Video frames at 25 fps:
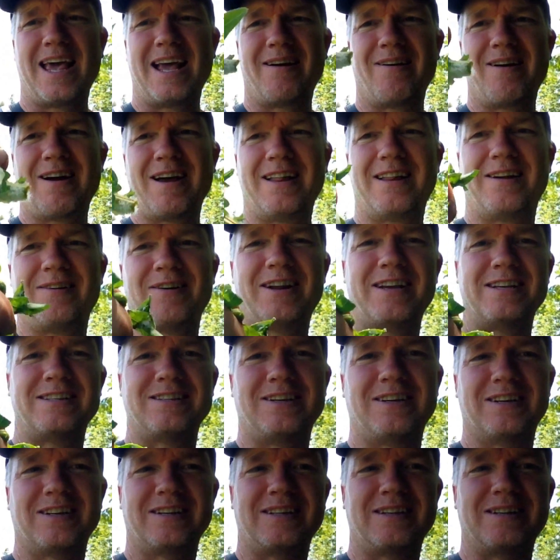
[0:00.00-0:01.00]
Right, there it is,
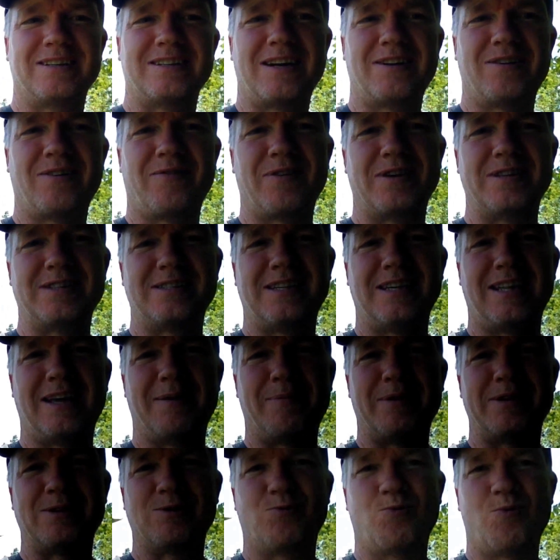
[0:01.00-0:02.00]
look. I don't know if you can see that,
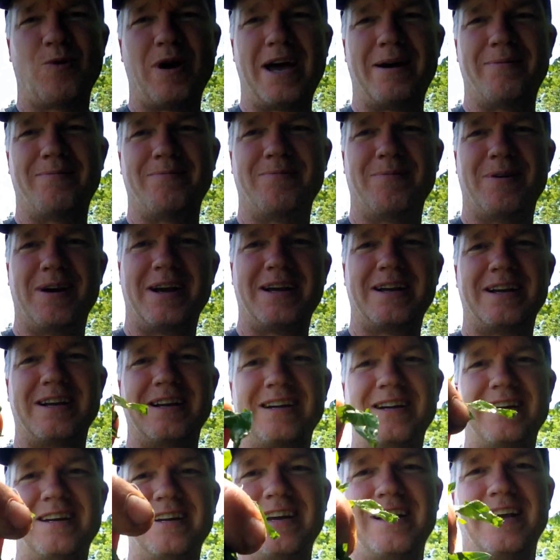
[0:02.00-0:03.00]
but it's wet, right?
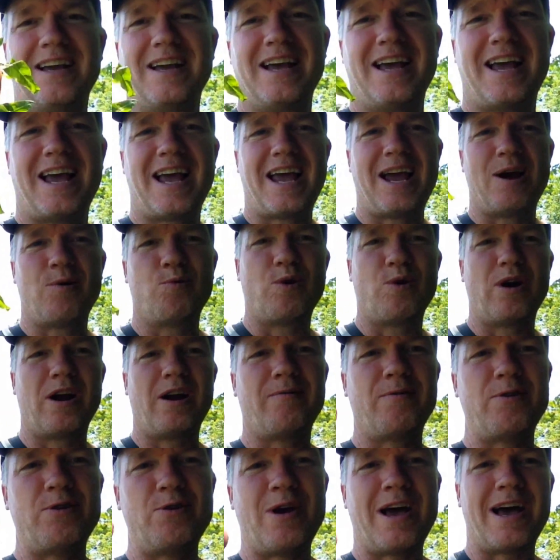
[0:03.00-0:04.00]
And
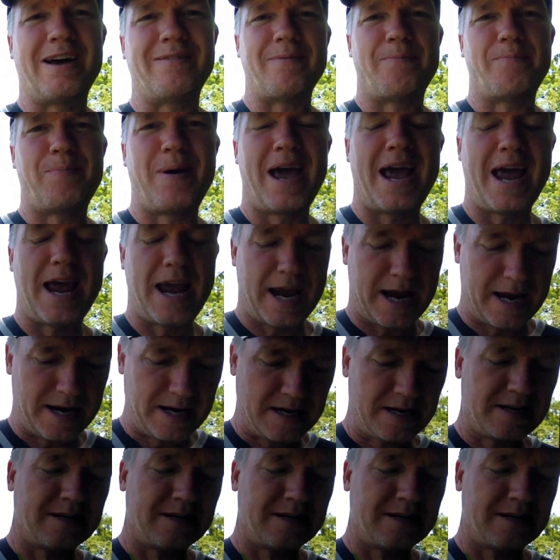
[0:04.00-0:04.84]
wherever you have a pain,